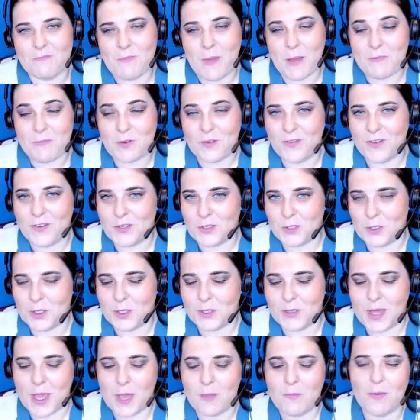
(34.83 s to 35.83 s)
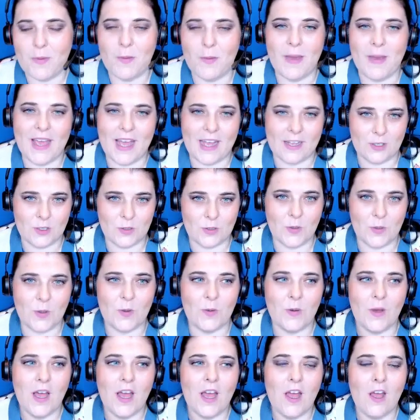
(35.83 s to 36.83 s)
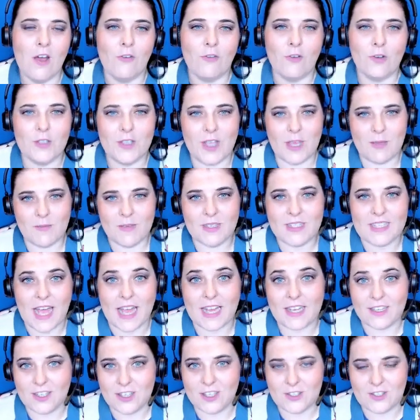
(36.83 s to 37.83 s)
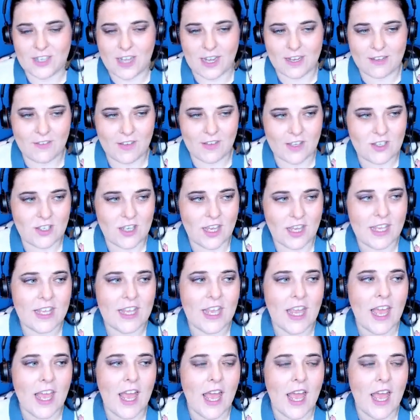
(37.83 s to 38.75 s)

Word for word: my professional name, but my actual full name is Agnieszka Kwiecień,